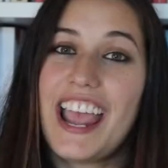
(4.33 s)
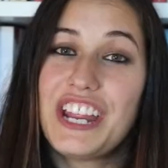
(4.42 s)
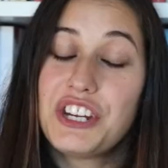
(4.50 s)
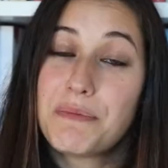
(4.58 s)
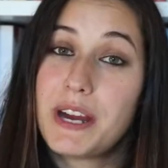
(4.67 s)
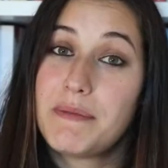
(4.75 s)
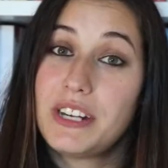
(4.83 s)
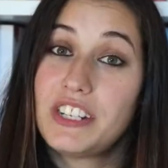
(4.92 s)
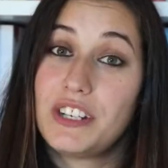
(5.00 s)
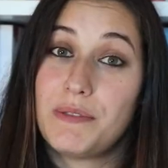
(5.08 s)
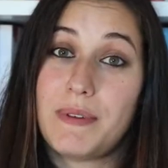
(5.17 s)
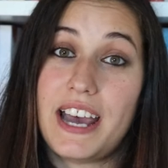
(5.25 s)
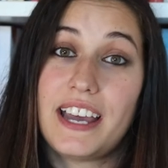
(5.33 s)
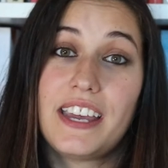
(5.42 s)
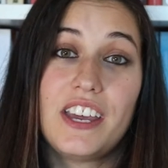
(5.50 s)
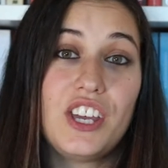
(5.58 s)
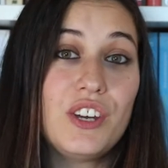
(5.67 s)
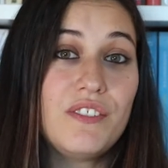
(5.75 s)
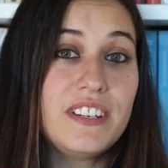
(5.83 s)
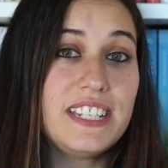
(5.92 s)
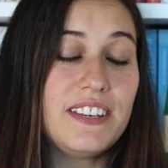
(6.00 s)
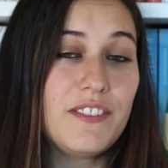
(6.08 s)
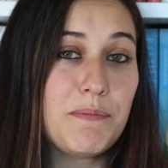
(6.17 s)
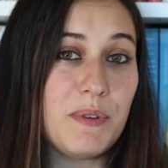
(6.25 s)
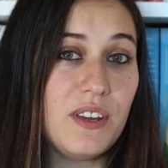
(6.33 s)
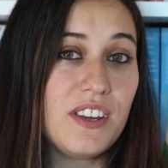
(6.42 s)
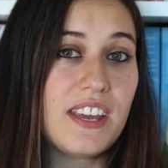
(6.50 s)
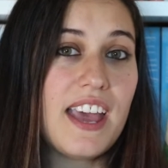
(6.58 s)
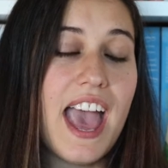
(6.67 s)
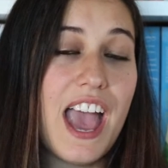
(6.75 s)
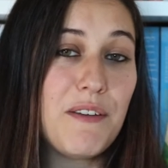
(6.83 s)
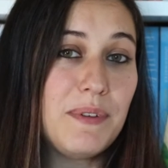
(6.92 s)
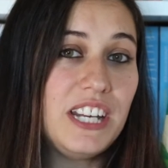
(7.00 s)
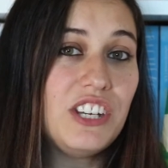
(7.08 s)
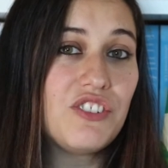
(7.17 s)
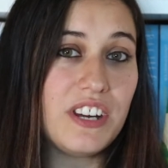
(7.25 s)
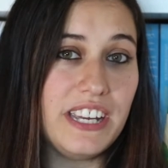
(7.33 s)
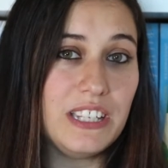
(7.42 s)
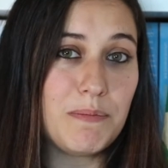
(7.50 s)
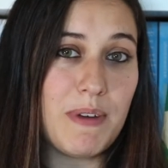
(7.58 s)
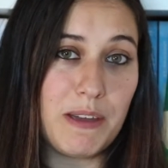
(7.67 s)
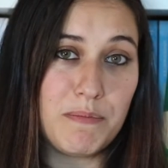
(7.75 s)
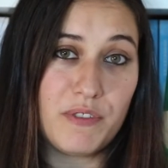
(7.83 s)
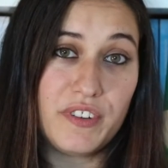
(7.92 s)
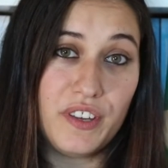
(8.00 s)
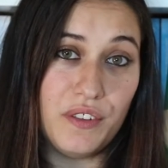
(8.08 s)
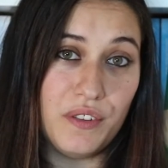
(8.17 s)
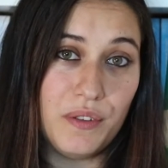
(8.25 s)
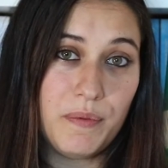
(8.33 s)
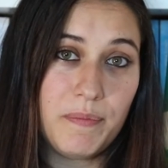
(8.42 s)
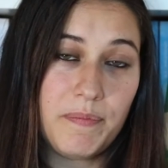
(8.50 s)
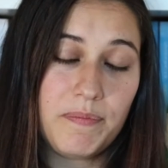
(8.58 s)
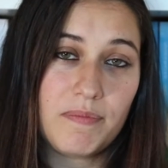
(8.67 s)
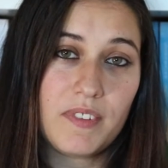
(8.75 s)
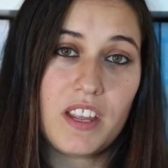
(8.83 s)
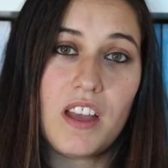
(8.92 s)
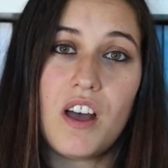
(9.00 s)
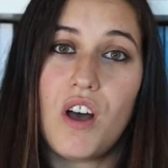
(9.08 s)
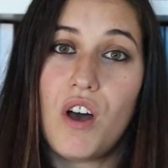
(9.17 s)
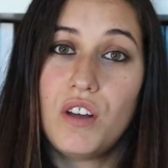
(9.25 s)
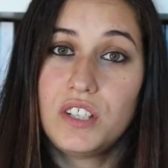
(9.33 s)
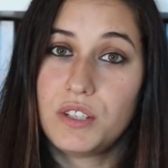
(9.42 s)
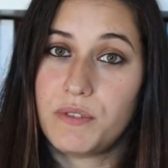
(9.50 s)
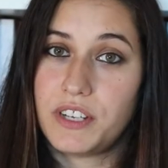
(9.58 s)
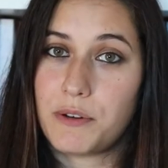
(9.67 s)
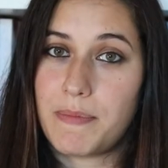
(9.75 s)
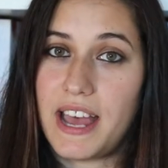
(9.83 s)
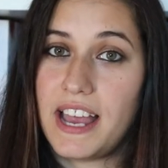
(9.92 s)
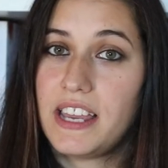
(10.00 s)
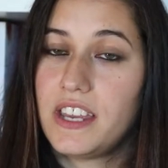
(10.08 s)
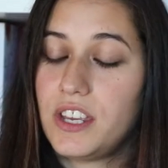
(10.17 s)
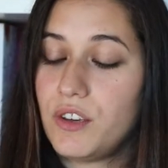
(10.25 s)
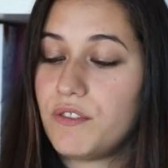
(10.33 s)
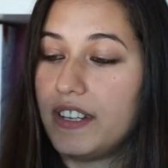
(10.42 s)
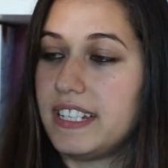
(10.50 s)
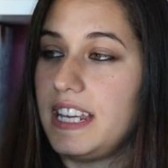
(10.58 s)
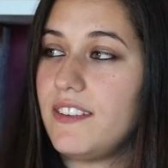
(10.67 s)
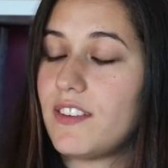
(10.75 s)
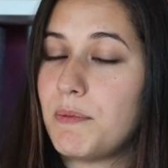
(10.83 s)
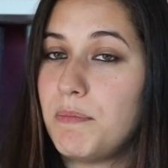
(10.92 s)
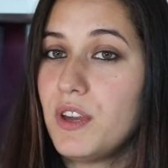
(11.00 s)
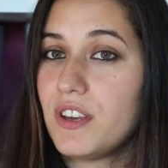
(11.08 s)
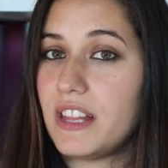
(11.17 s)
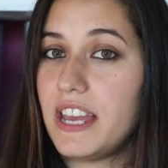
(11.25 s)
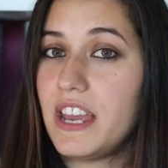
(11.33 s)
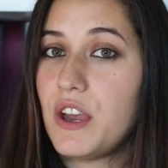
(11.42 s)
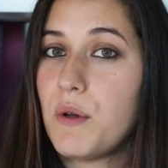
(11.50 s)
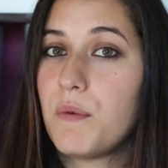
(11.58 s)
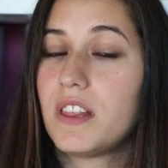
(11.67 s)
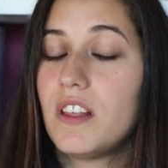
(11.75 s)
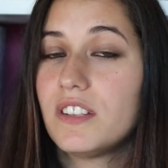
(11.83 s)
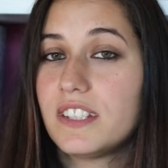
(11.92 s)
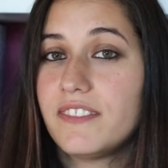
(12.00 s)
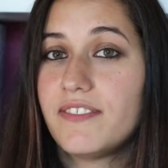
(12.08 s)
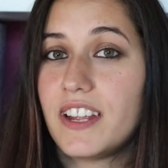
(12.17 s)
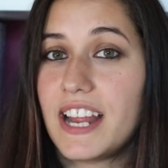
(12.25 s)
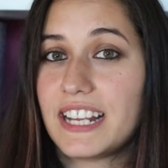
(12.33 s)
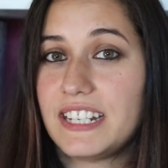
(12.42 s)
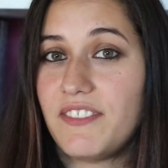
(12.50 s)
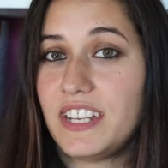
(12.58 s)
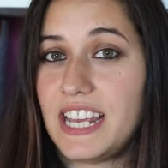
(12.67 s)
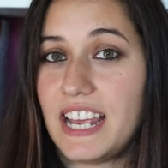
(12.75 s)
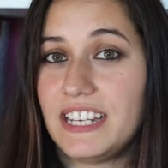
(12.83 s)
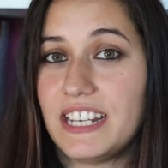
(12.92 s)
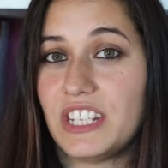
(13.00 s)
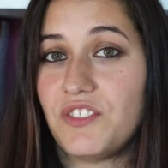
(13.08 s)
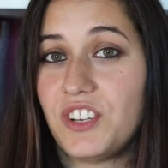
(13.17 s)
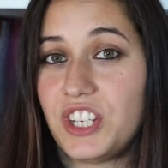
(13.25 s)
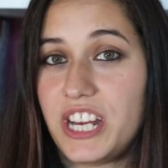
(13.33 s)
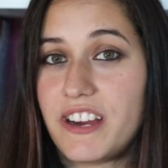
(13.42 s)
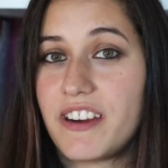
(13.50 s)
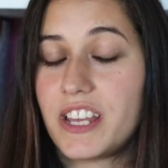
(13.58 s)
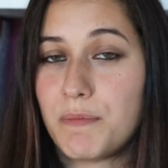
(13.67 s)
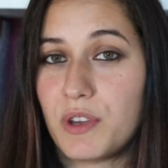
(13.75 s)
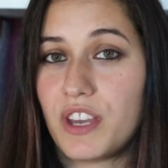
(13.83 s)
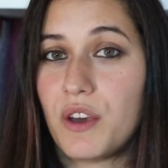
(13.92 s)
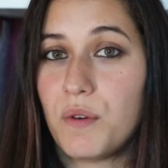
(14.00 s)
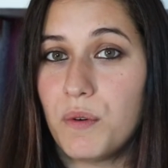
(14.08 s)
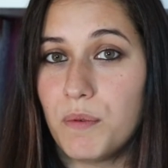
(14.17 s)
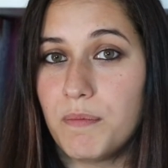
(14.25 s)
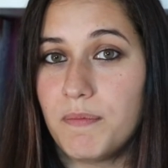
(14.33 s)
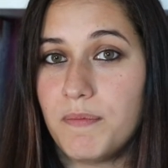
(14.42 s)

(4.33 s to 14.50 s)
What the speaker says: In your primary two bag, you'll receive a book, How Many Trees by Barroux. Also in your bag, you'll receive a booklet with lots of fun activity ideas for sharing the book at home.